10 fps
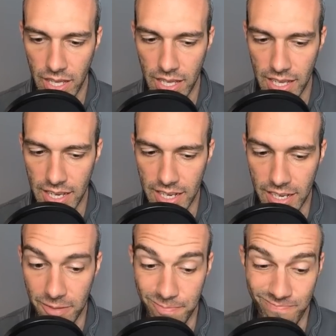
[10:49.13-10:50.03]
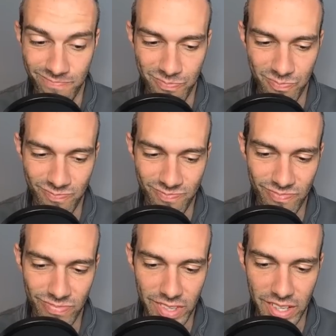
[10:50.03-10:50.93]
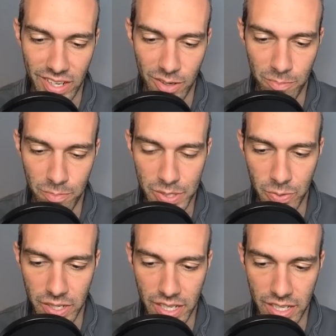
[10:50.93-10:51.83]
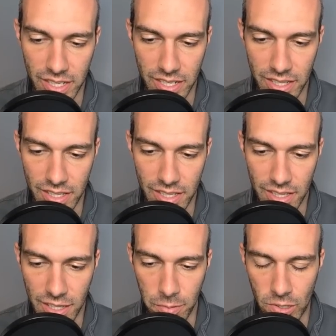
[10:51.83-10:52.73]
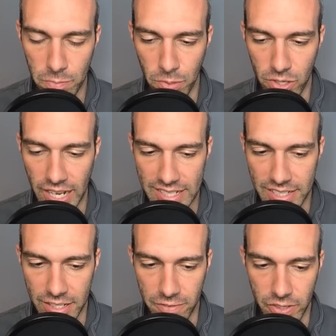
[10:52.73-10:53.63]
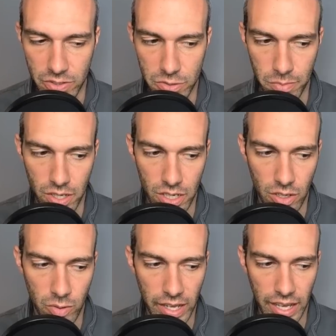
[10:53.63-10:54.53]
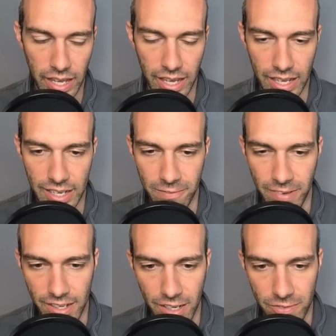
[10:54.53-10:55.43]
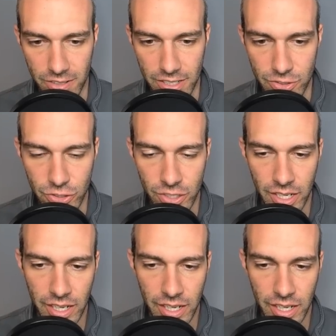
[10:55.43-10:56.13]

you know, between the Poke Daxi interview tomorrow and event coverage